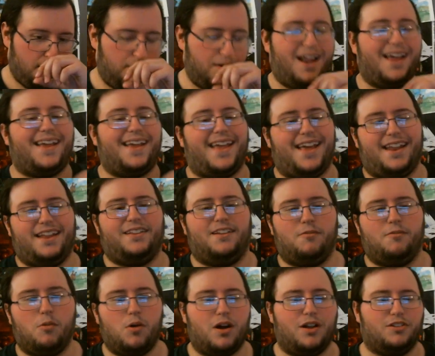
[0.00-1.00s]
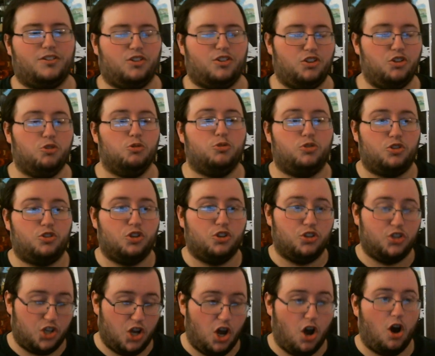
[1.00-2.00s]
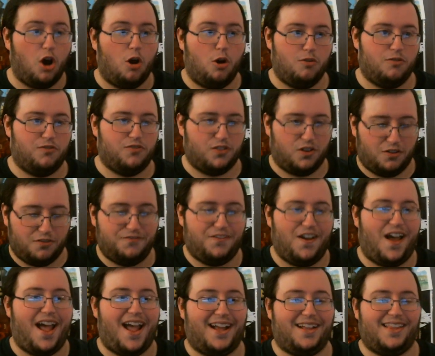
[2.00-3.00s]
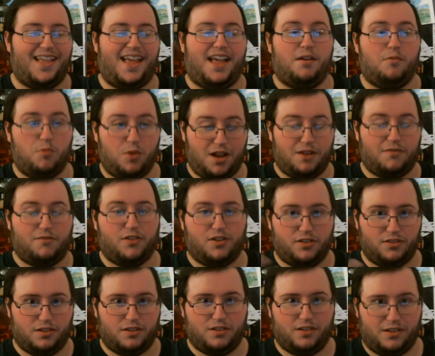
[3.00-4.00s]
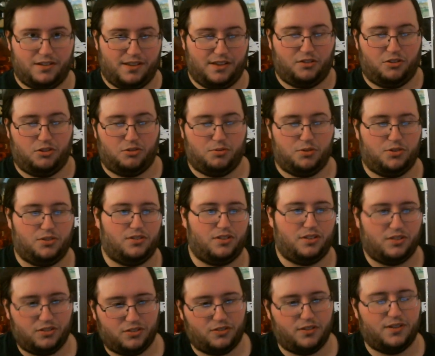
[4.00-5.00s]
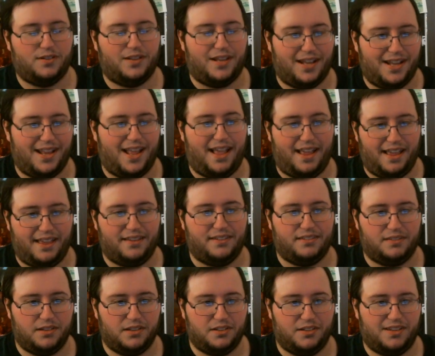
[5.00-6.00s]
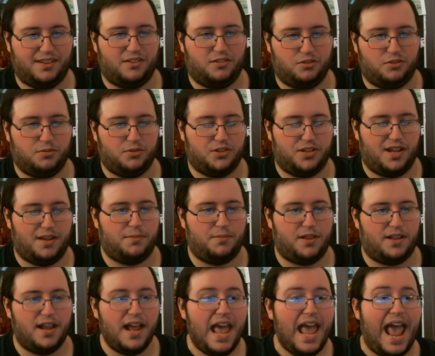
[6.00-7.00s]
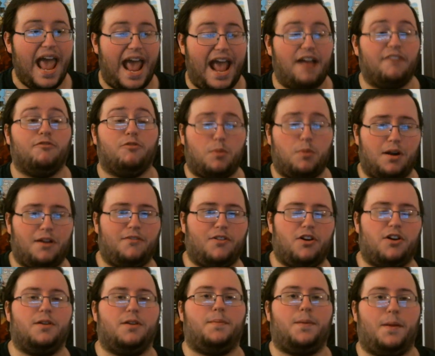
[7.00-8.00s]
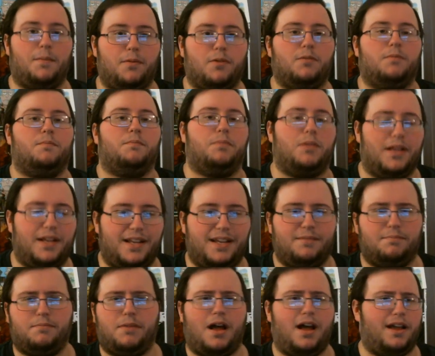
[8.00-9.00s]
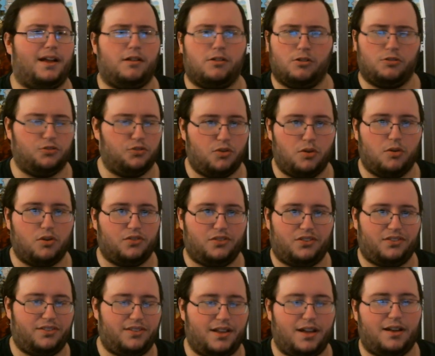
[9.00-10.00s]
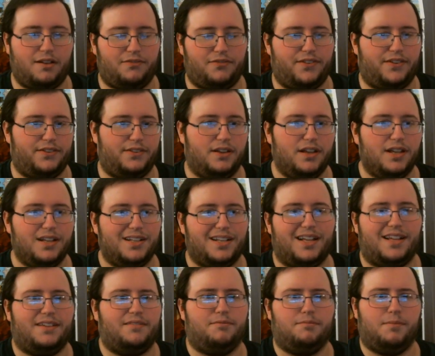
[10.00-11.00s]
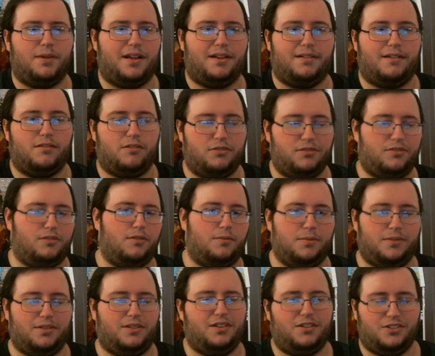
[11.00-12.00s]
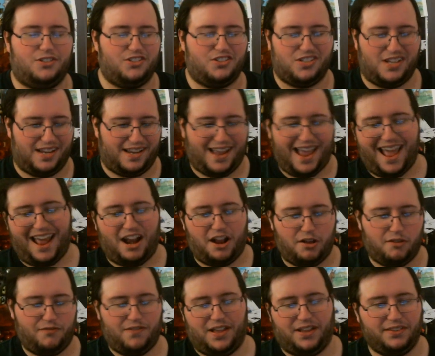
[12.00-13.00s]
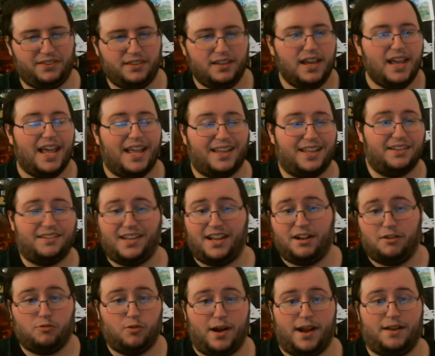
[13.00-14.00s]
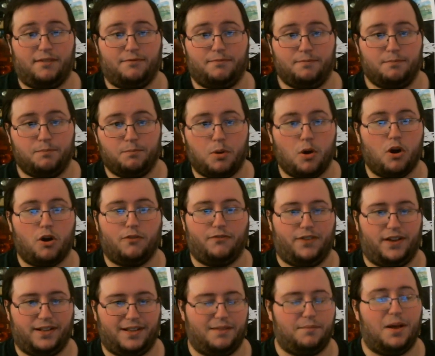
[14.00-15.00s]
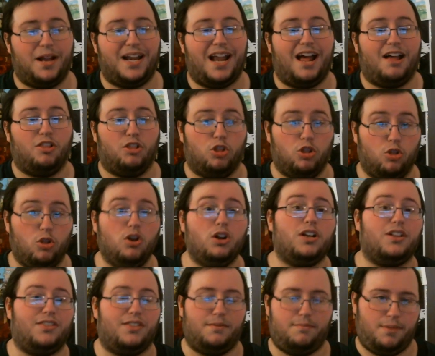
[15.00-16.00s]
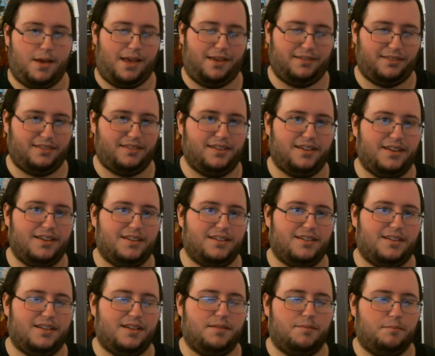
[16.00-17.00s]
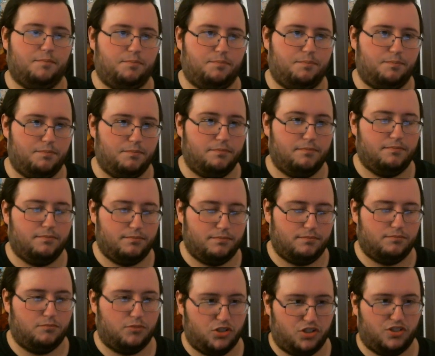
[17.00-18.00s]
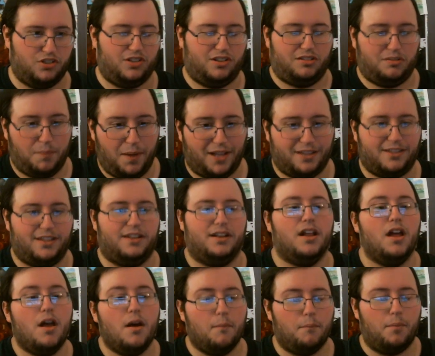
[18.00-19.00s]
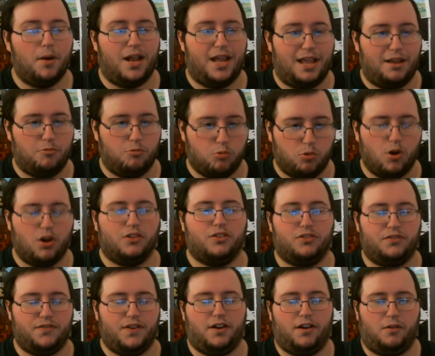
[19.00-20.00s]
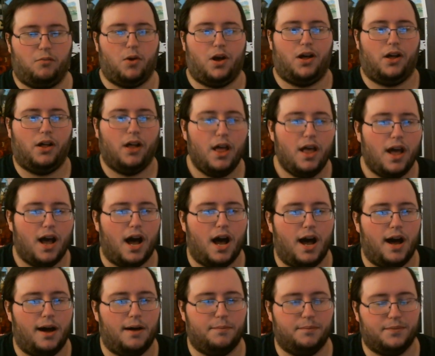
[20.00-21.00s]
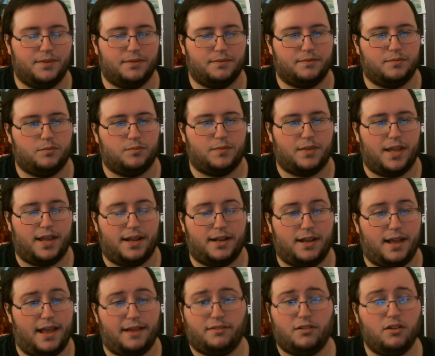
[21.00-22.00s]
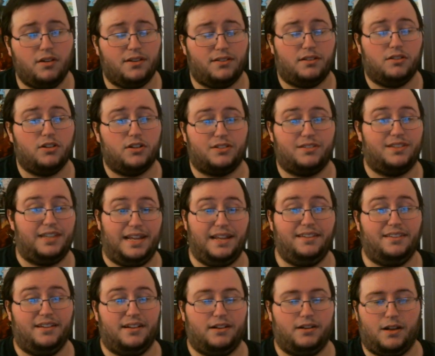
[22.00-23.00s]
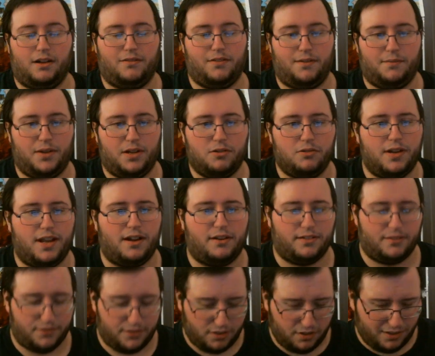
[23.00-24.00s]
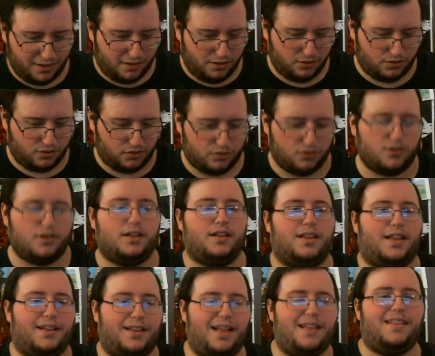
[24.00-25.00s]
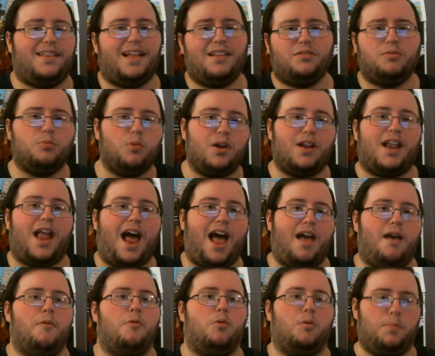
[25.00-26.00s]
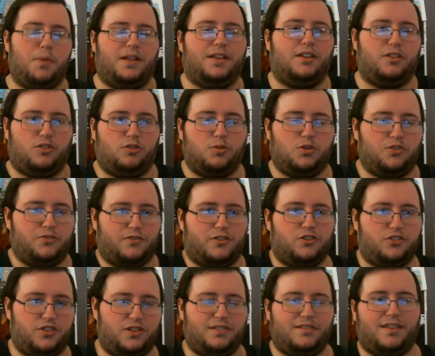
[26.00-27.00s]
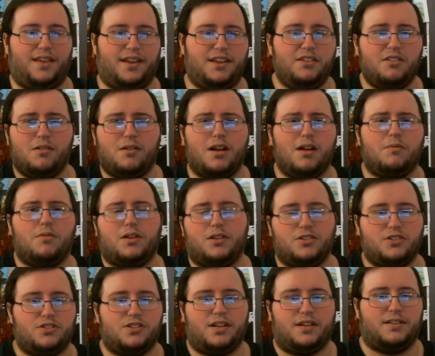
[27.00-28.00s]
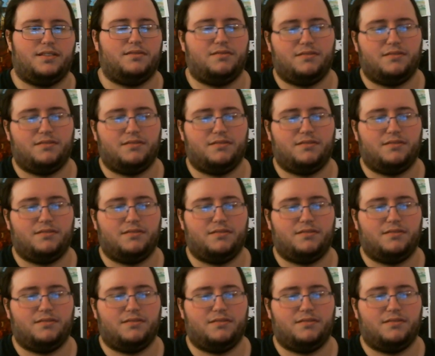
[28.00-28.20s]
but I get it. They want you to know for a fact that whenever the Nintendo Switch is on screen, that that is Nintendo Switch gameplay. And from what I've heard, people played it behind closed doors and stuff, and not even behind closed doors, but you know, just like at events. And they said it ran perfect. It might not look the best which is expected, but it runs very well. Um, and as long as it looks decent enough, I mean, who cares if it's on the little screen like that? That's when I will play the Switch version. It's like you know I want to just like